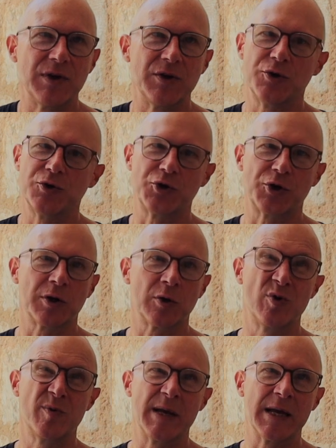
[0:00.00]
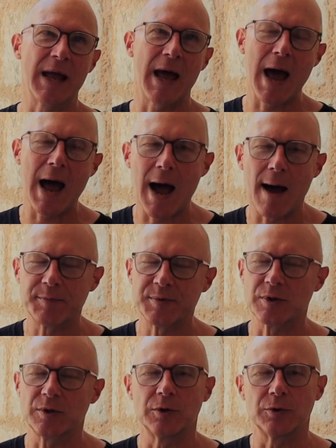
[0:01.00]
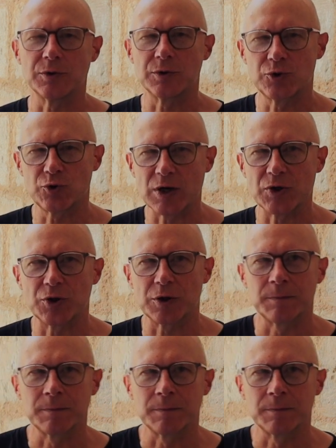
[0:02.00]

in your journal would be an absolute treasure.